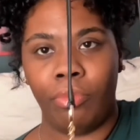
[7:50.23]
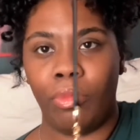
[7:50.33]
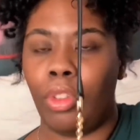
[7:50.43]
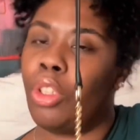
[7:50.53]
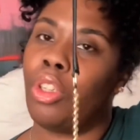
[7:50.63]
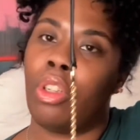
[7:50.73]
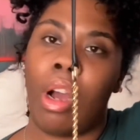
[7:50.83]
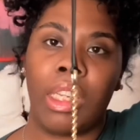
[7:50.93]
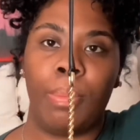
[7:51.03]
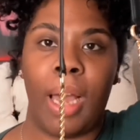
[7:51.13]
you can
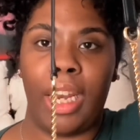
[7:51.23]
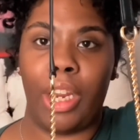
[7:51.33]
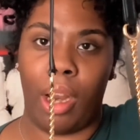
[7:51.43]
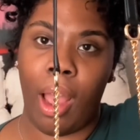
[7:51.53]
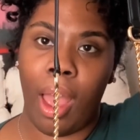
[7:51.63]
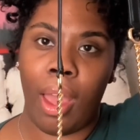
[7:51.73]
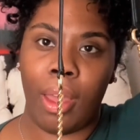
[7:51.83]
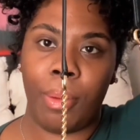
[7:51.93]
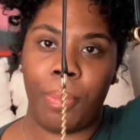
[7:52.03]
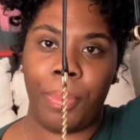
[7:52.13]
crossbody her
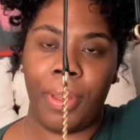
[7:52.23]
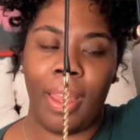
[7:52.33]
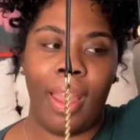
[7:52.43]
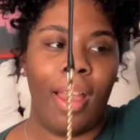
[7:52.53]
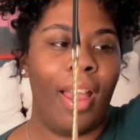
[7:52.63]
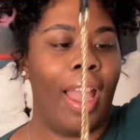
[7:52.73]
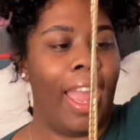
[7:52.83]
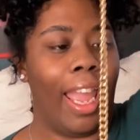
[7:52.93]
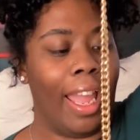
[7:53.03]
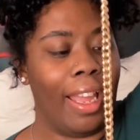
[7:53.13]
up.
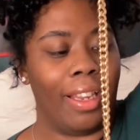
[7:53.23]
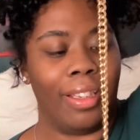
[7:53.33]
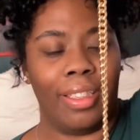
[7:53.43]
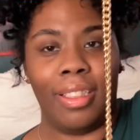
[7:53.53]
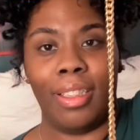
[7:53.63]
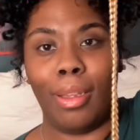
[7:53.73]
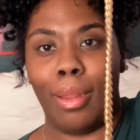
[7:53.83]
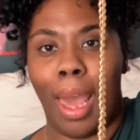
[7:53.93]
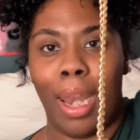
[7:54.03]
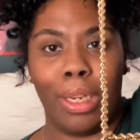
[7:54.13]
And
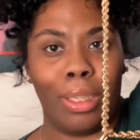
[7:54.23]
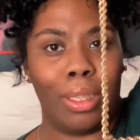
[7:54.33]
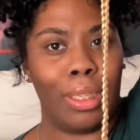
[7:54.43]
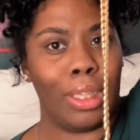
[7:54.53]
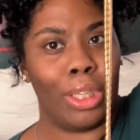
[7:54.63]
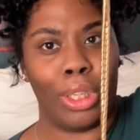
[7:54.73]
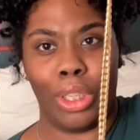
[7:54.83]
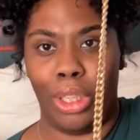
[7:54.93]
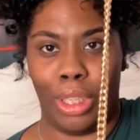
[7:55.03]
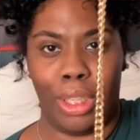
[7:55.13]
that is still
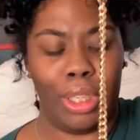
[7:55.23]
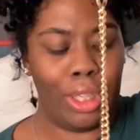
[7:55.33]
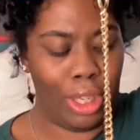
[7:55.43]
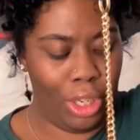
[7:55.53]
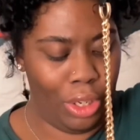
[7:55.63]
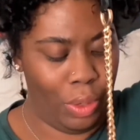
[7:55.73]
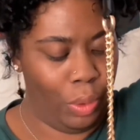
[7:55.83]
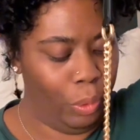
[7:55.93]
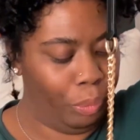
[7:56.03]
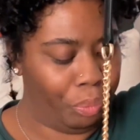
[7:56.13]
just as cute.